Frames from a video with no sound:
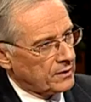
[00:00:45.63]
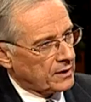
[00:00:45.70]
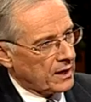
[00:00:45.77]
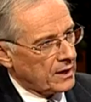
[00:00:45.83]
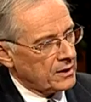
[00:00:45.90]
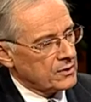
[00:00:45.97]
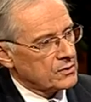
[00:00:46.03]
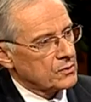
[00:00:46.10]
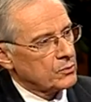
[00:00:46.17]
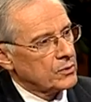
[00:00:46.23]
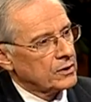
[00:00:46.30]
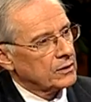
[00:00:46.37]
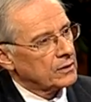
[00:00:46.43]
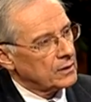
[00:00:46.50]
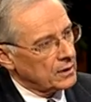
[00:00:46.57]
the case,
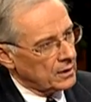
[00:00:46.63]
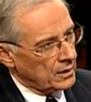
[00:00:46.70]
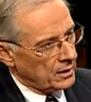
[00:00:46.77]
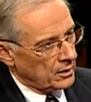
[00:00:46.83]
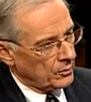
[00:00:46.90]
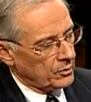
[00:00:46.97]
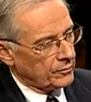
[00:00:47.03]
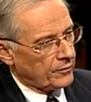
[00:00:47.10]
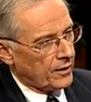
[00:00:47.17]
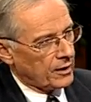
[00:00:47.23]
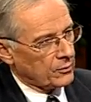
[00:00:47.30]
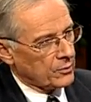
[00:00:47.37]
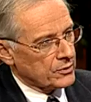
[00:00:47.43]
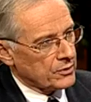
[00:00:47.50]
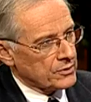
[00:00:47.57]
we'll
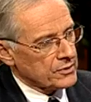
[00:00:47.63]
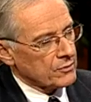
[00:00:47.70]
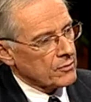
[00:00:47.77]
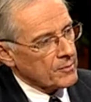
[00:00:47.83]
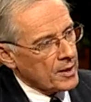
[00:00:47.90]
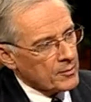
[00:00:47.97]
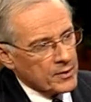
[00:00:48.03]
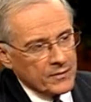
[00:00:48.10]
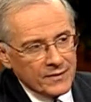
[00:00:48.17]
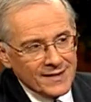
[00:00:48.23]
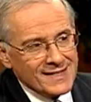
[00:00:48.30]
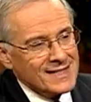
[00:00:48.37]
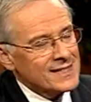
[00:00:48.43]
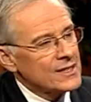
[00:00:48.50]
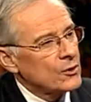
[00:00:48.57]
file the returns. And remember,
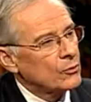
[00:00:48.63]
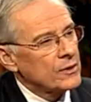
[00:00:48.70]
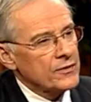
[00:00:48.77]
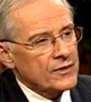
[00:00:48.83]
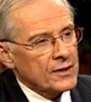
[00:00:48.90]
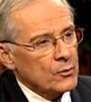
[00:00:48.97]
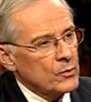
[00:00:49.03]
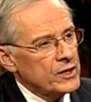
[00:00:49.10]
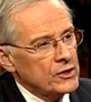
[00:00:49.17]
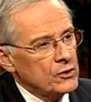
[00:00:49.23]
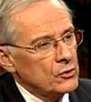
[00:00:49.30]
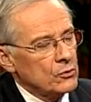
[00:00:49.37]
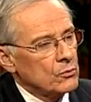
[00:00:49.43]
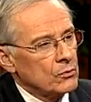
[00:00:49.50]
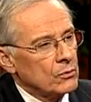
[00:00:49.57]
this is the only thing we
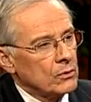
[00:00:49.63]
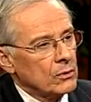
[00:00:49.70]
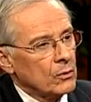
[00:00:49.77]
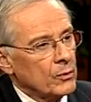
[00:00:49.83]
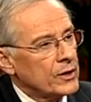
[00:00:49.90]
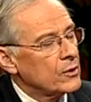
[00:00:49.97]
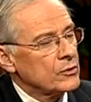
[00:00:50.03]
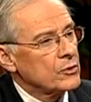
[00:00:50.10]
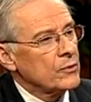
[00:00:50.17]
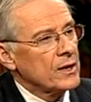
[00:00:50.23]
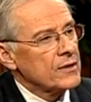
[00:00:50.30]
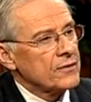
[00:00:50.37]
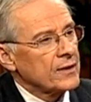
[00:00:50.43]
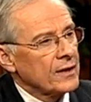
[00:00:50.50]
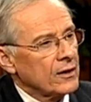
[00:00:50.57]
do. We don't do
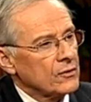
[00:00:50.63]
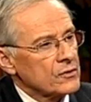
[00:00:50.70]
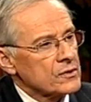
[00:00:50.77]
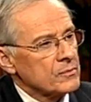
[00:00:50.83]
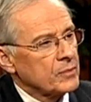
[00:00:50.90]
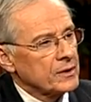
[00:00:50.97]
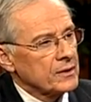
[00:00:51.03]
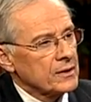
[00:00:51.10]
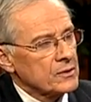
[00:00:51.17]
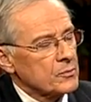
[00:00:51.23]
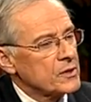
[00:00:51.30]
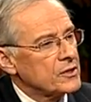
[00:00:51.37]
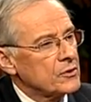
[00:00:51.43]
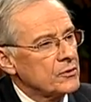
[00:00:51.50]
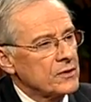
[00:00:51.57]
anything else but this.
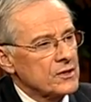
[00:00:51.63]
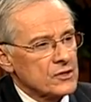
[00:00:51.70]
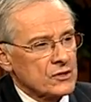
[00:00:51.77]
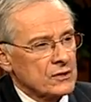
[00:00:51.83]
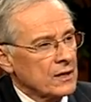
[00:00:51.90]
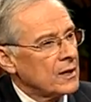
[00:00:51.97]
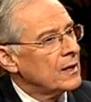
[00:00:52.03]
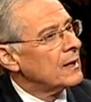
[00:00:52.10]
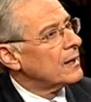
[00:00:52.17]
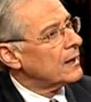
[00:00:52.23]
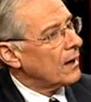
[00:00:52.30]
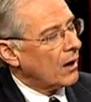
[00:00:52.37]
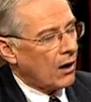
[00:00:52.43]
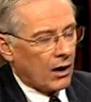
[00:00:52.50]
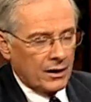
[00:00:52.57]
We do this
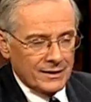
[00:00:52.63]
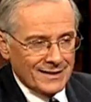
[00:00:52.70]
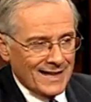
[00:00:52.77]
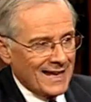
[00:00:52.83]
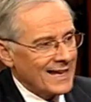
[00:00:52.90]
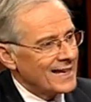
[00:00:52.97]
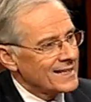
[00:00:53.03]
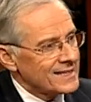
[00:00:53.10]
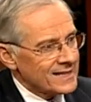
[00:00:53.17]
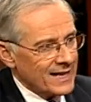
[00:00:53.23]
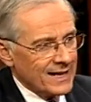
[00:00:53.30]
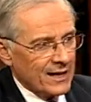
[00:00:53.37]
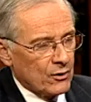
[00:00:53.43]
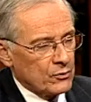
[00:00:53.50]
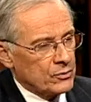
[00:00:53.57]
day in,
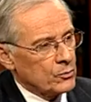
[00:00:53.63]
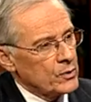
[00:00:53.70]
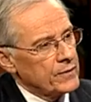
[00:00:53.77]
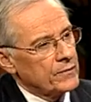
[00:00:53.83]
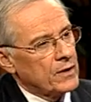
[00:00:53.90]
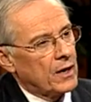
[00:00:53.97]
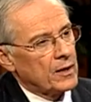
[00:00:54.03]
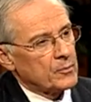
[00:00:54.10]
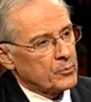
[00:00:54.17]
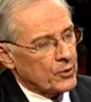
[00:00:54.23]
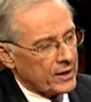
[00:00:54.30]
day out. We've got